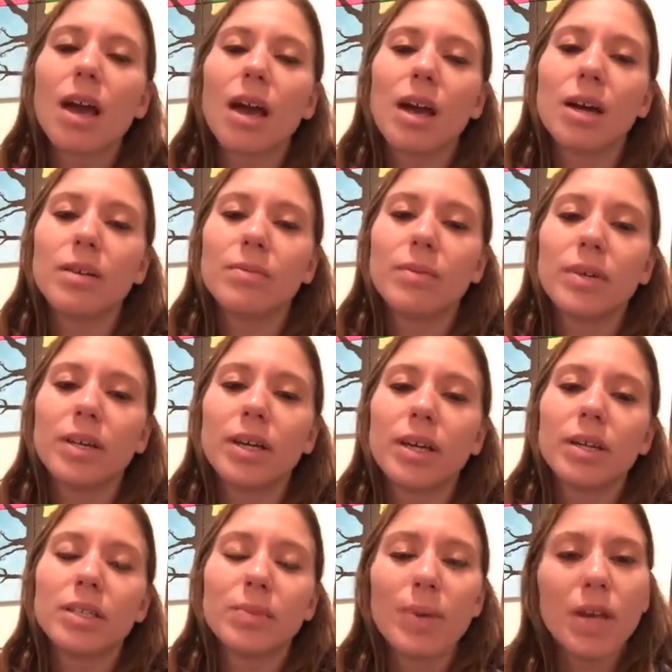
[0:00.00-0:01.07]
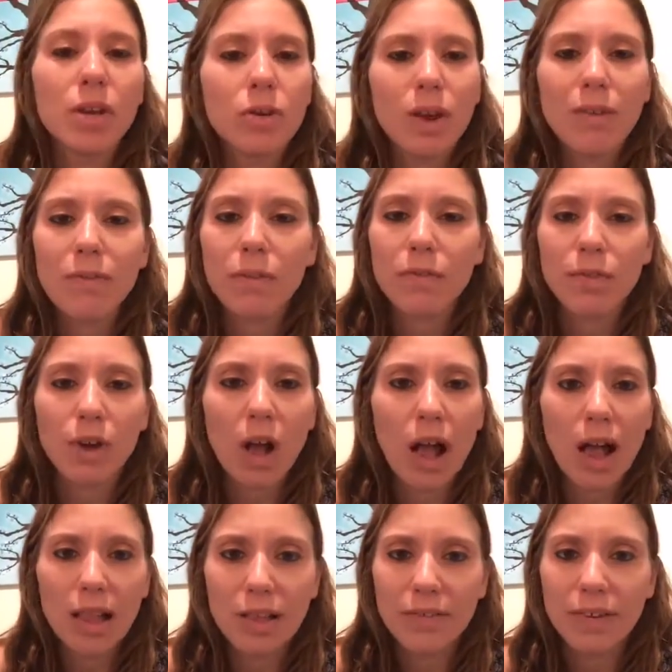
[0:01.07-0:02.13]
It's being grateful for
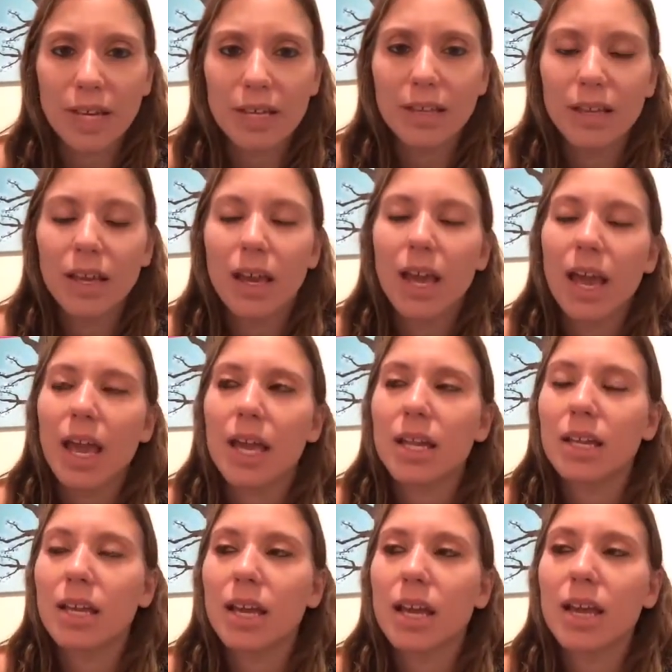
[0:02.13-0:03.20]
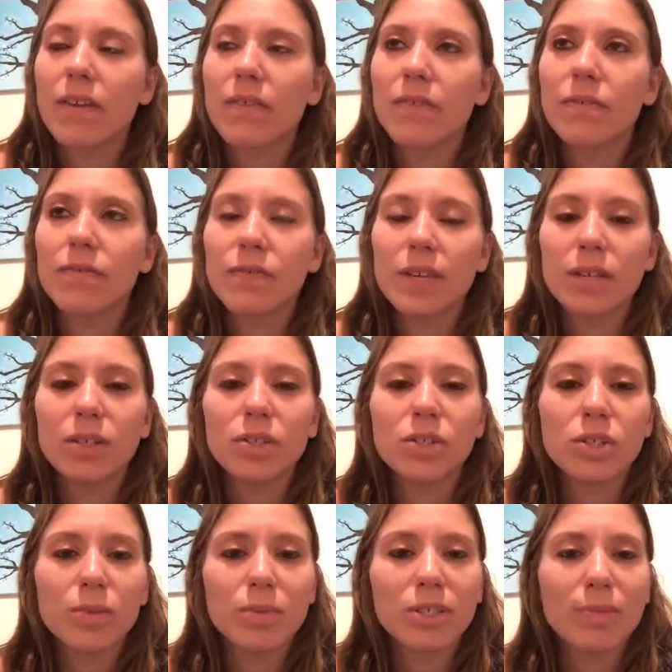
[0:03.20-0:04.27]
all of it. And it feels
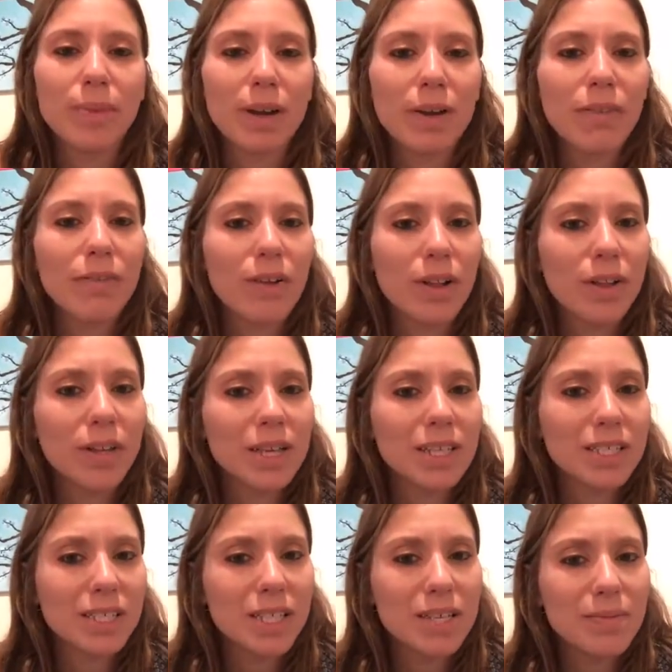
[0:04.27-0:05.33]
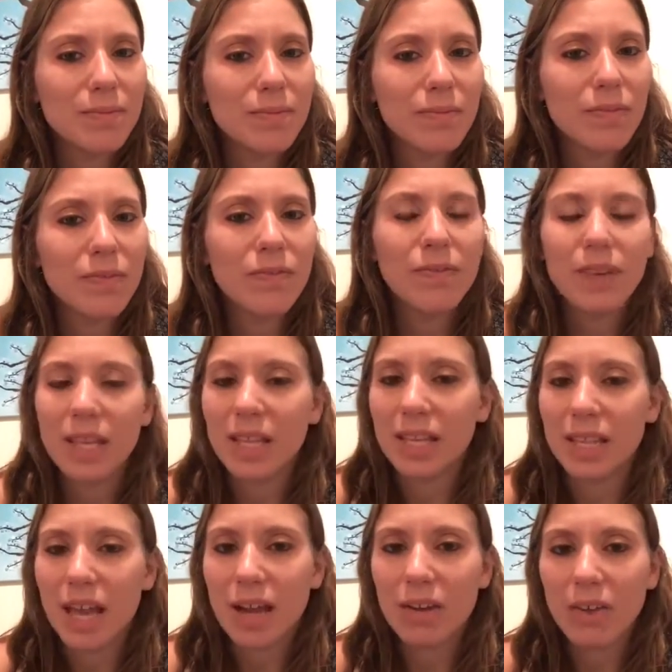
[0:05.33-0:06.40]
so much better falling asleep, feeling
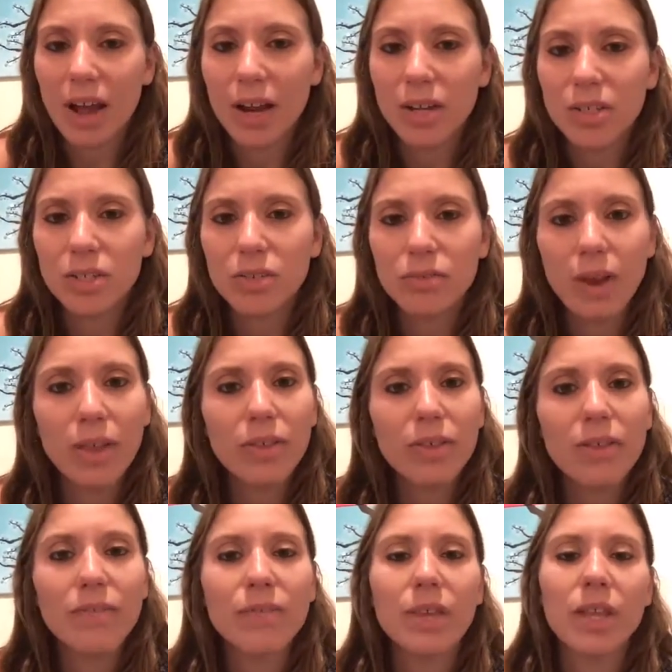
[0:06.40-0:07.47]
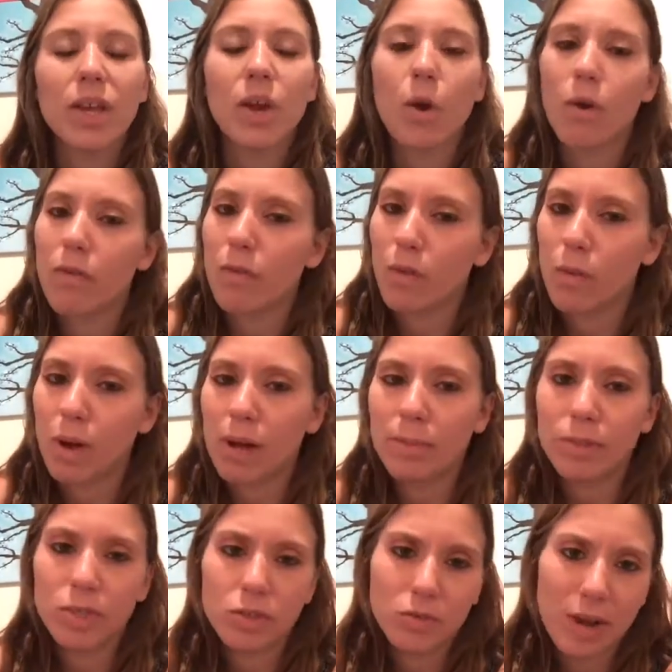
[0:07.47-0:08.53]
that gratitude rather than feeling overwhelmed,
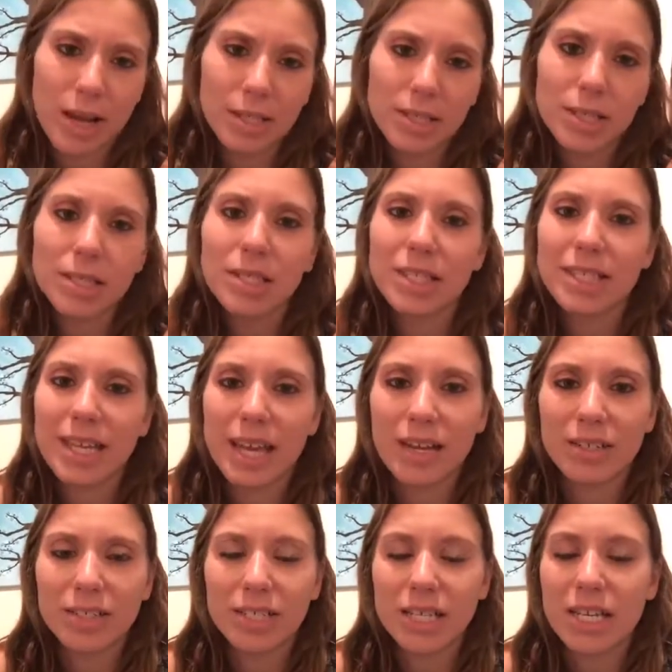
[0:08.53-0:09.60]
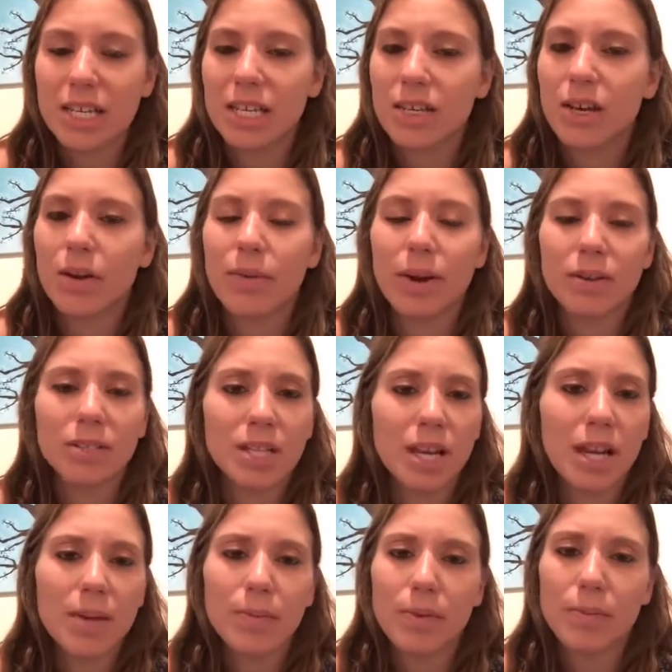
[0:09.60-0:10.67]
stressed, scarcity around
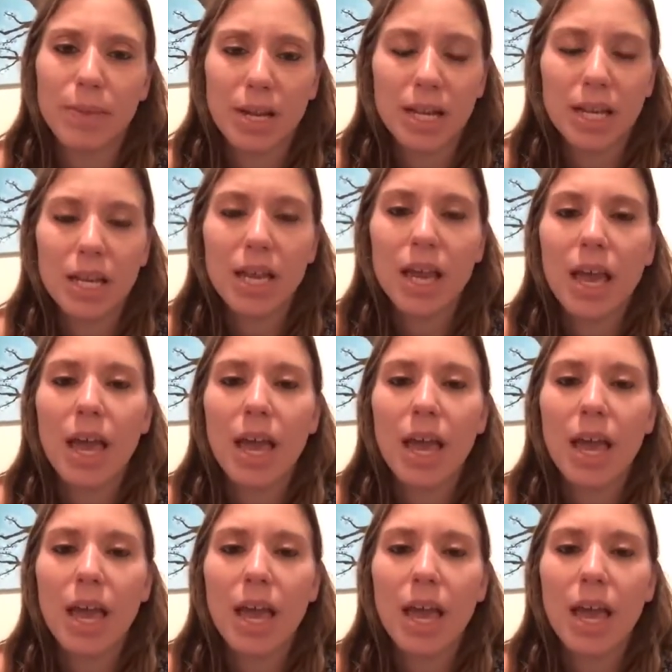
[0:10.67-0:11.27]
time or money.